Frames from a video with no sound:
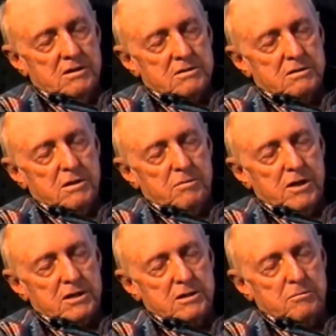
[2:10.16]
sleep
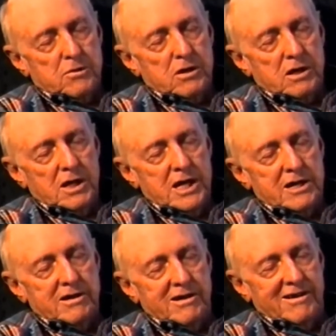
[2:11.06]
like sleeping on a
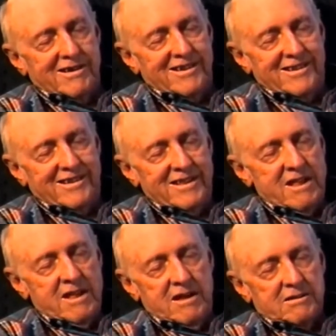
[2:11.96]
ladder
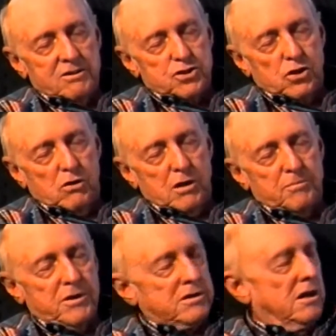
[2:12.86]
to shore up
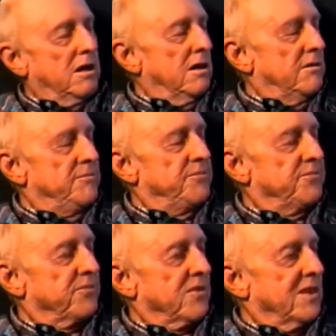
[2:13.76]
their tunnel.
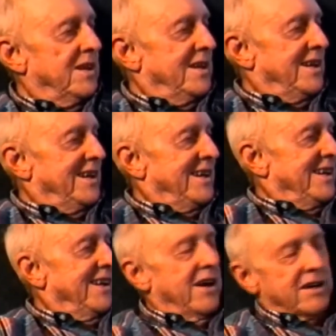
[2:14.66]

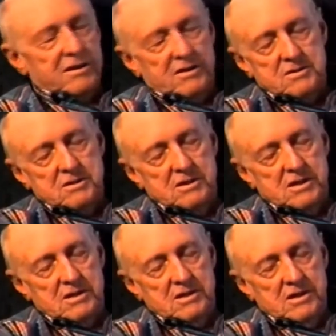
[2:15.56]
No, I can't see that.
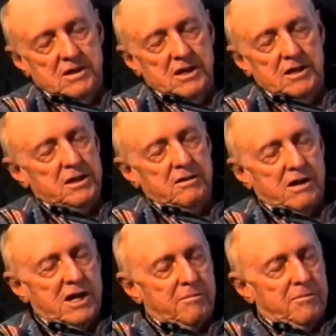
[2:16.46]
And it never
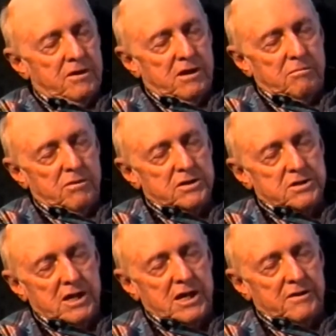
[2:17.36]
happened at our place.
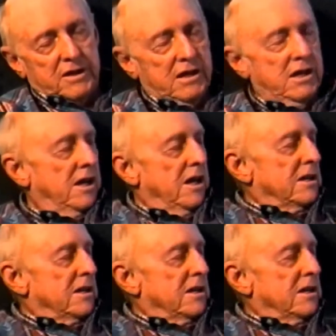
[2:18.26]
And I think that